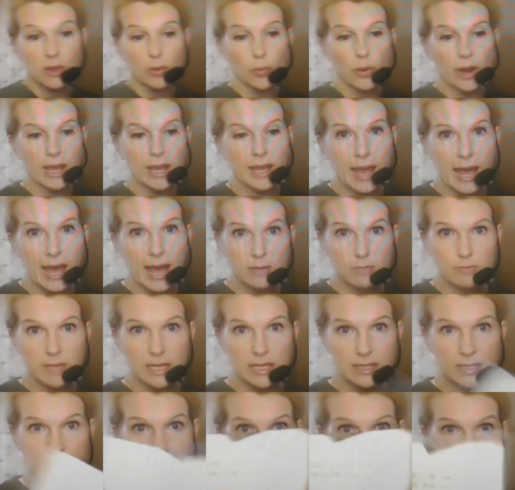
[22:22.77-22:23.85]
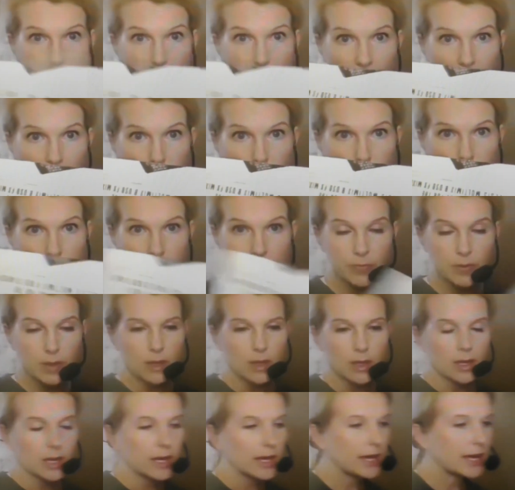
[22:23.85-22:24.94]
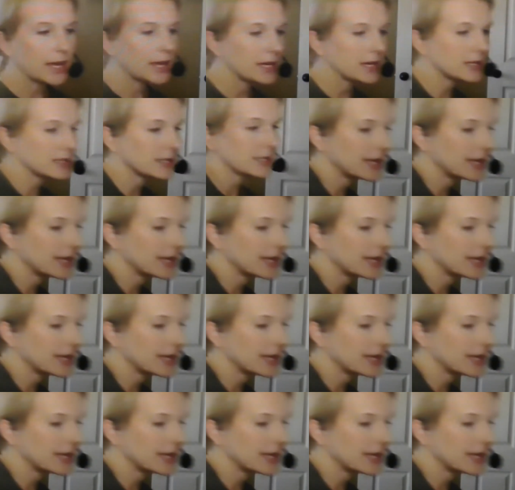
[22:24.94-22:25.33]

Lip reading: way it had me set it up is